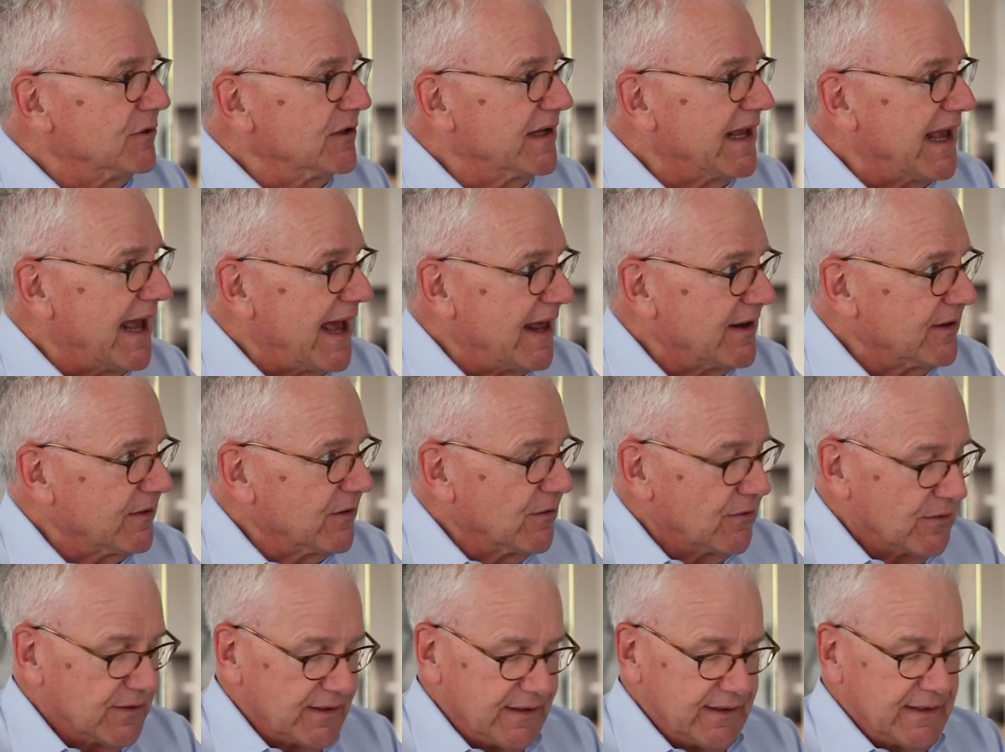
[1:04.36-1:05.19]

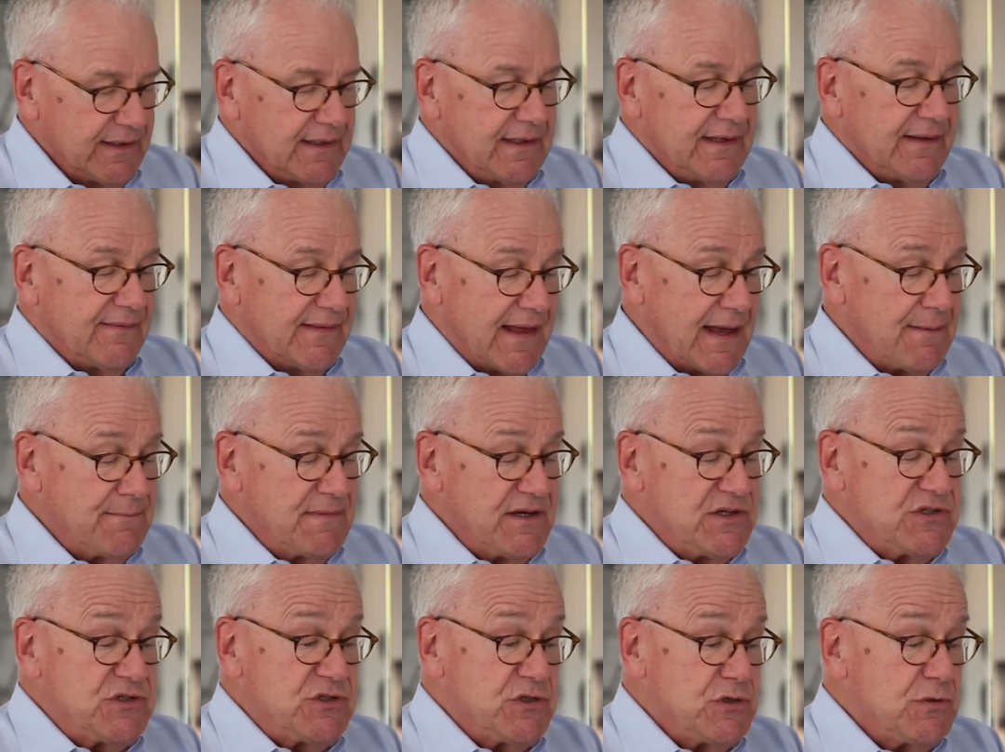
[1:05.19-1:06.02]
category. That
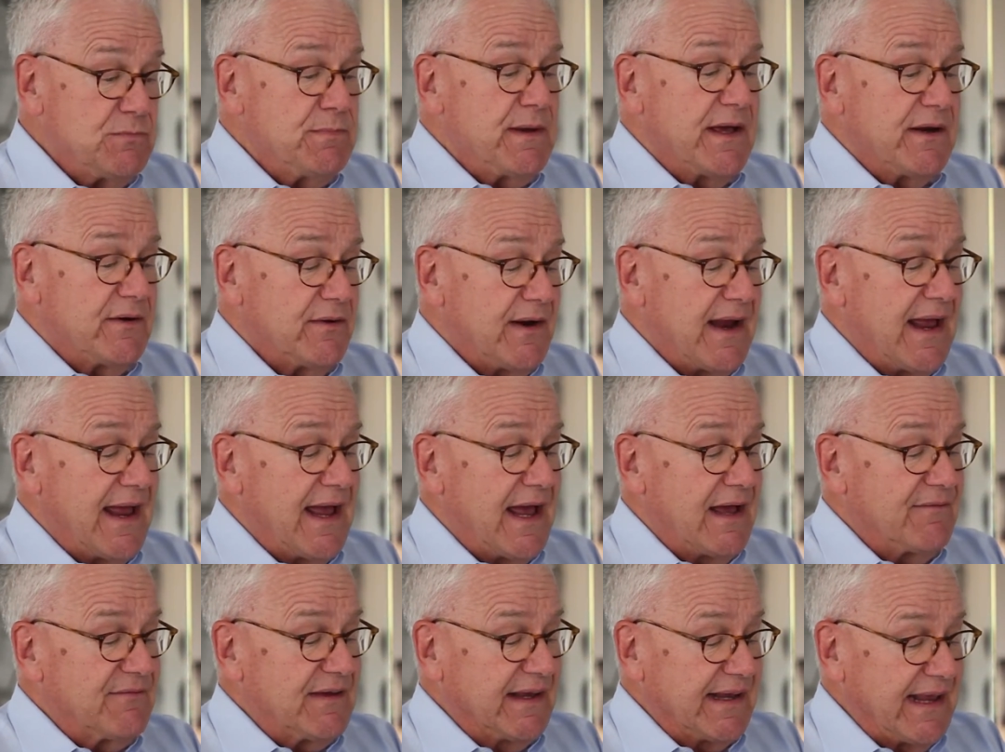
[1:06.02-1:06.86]
means you better
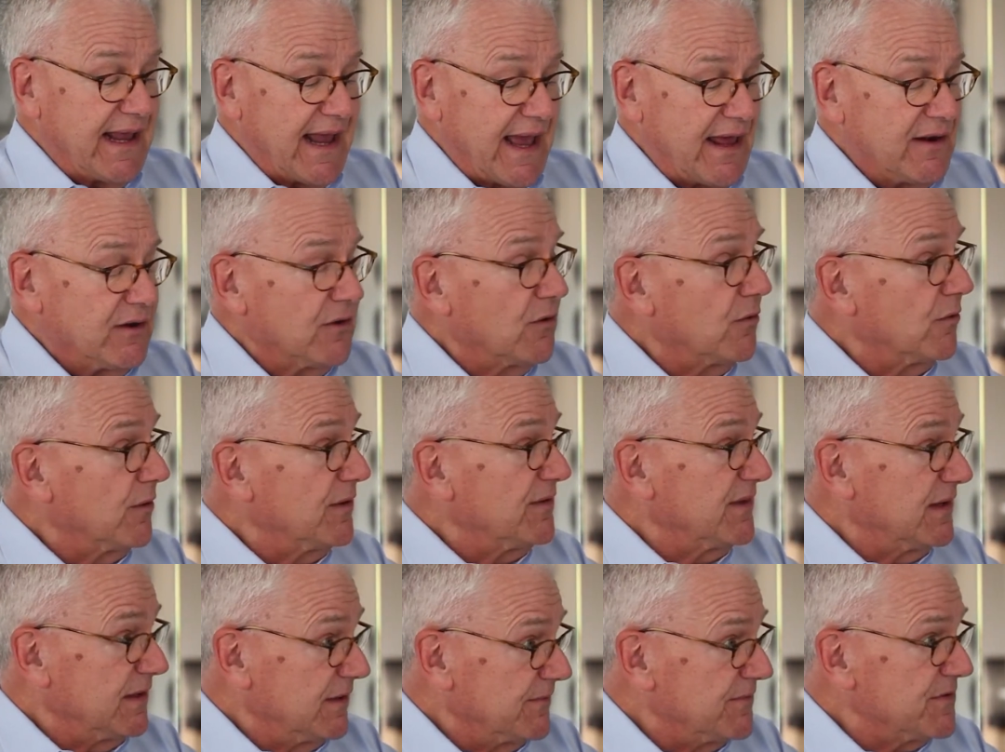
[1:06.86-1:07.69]
have a category
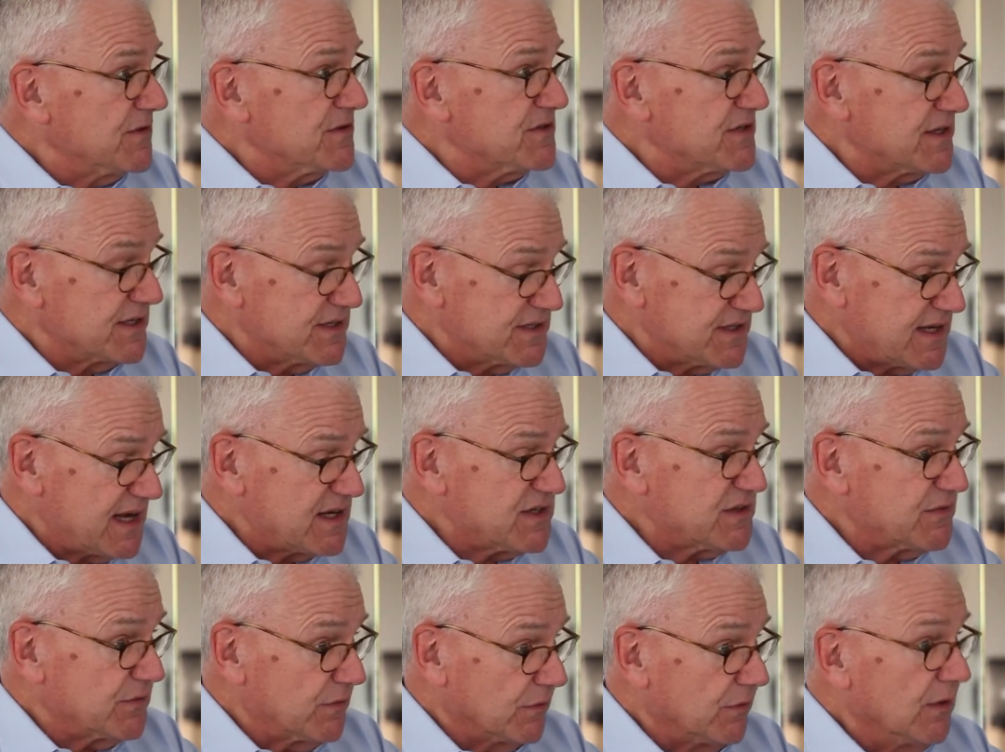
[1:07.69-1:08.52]
that, if you're
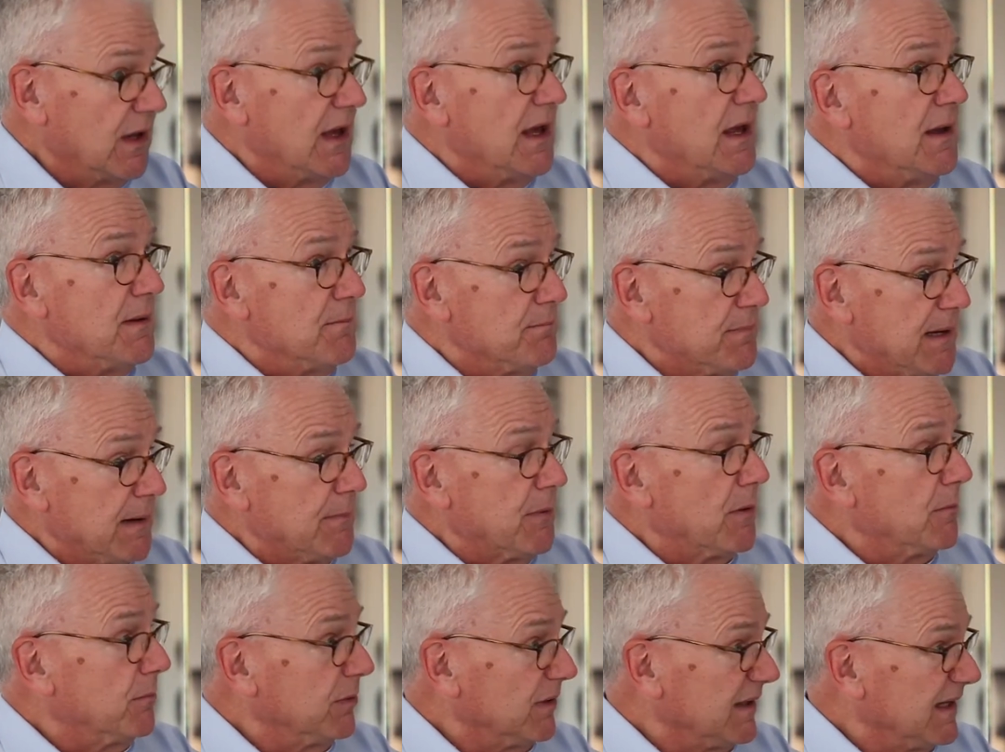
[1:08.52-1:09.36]
successful,
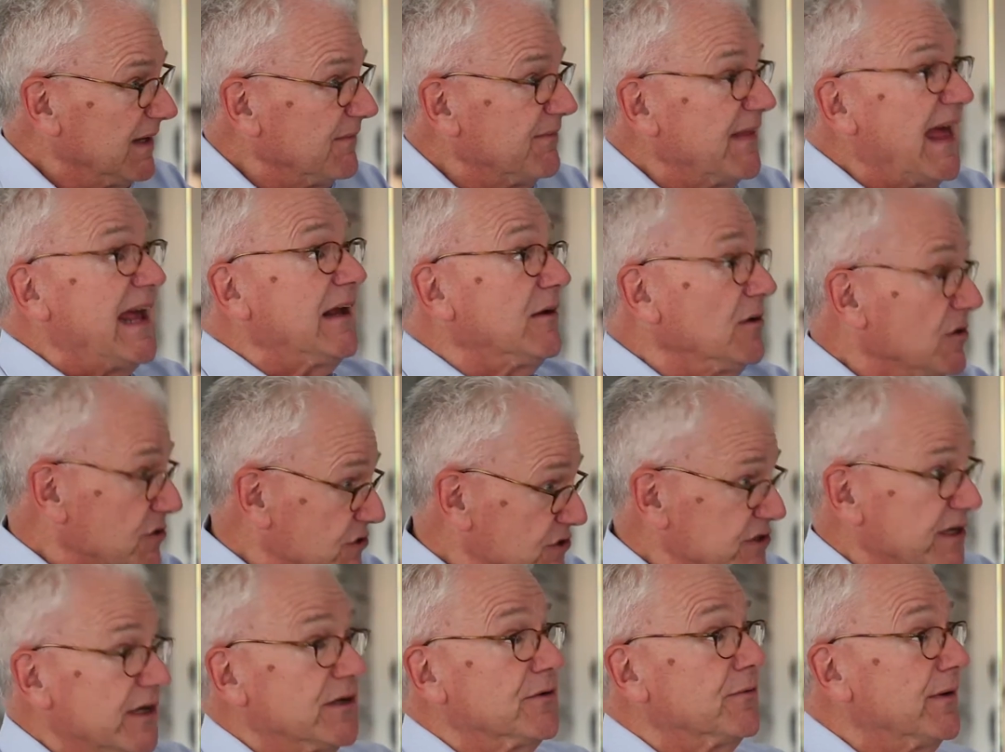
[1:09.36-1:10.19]
people believe that could
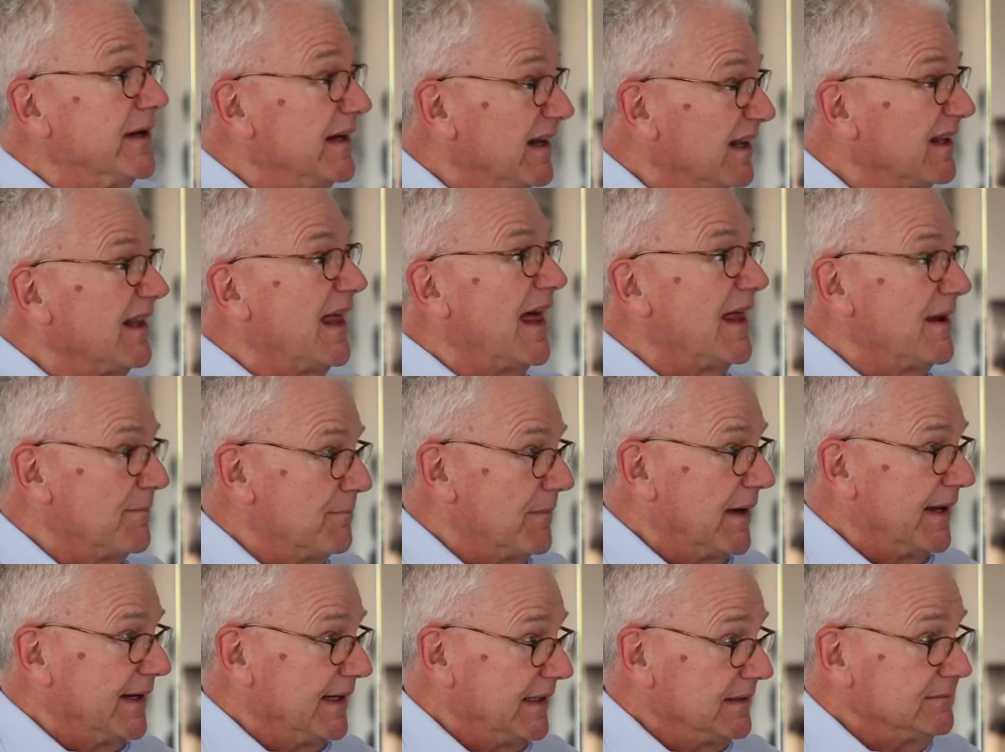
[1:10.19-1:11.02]
generate a lot of
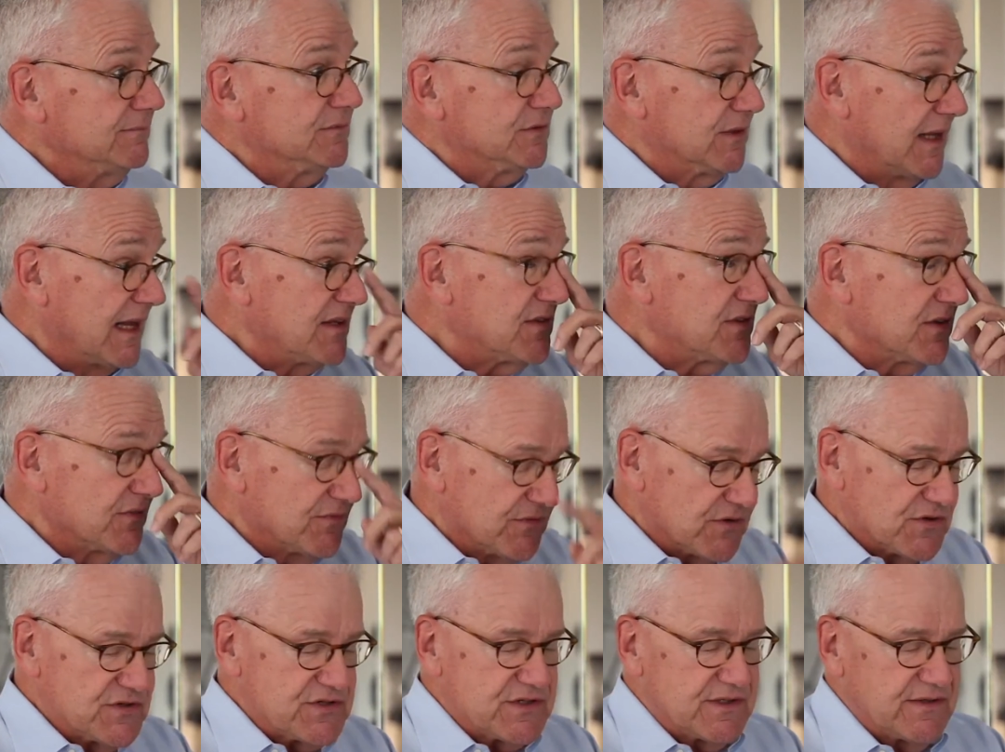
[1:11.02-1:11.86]
money. So that's the
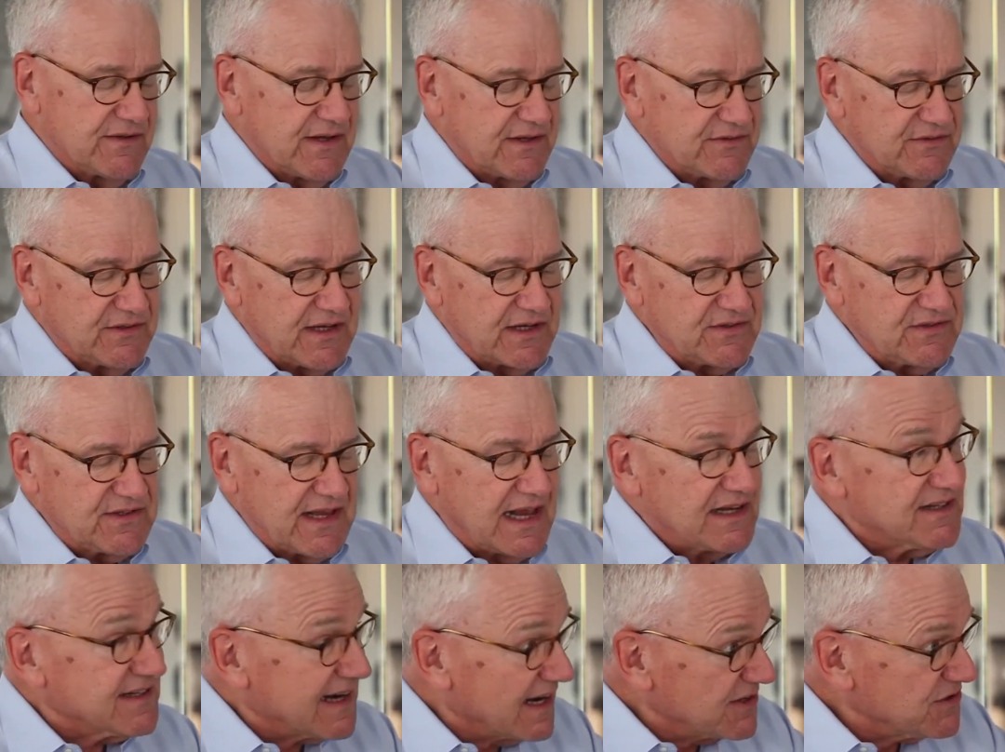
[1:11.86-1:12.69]
first,
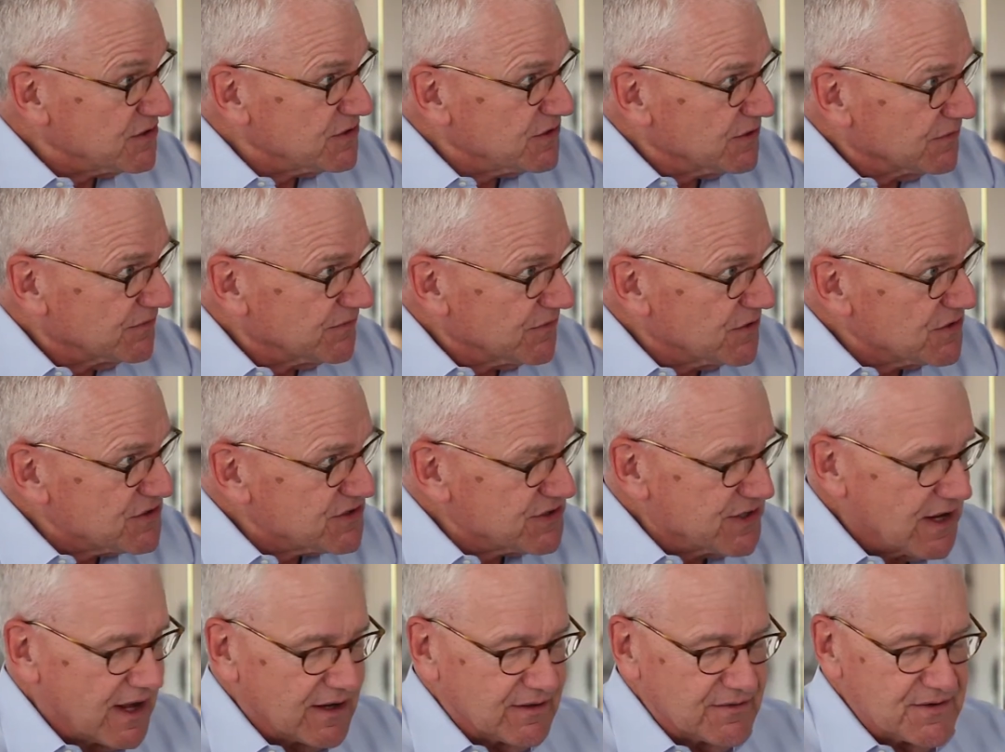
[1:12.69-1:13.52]
that gets you your
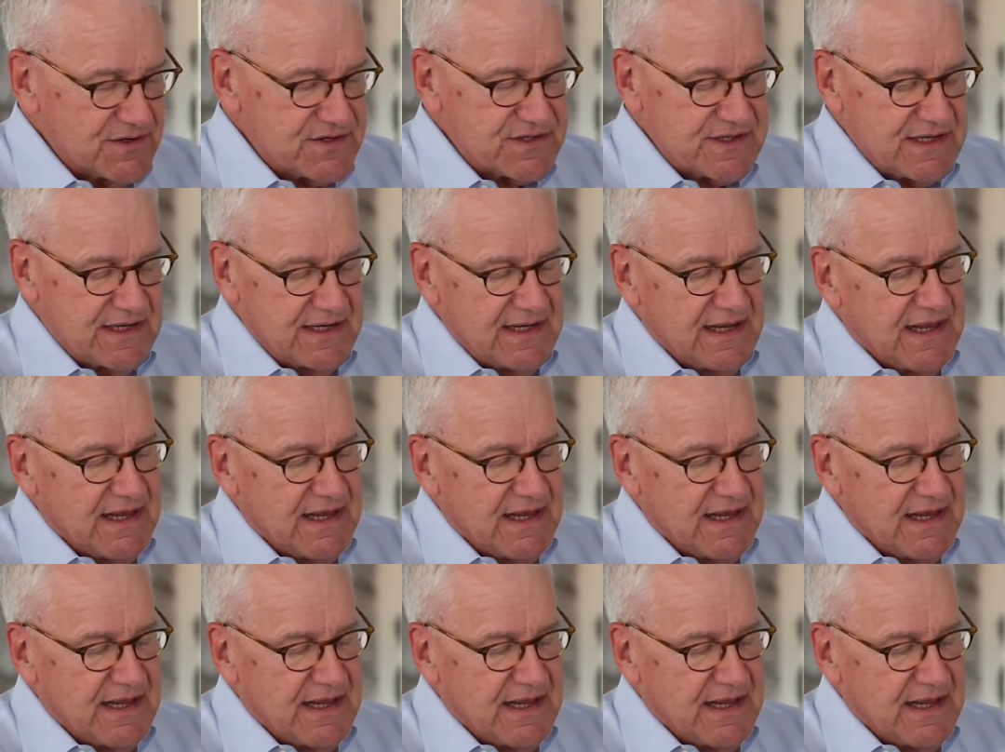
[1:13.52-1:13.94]
first dollars.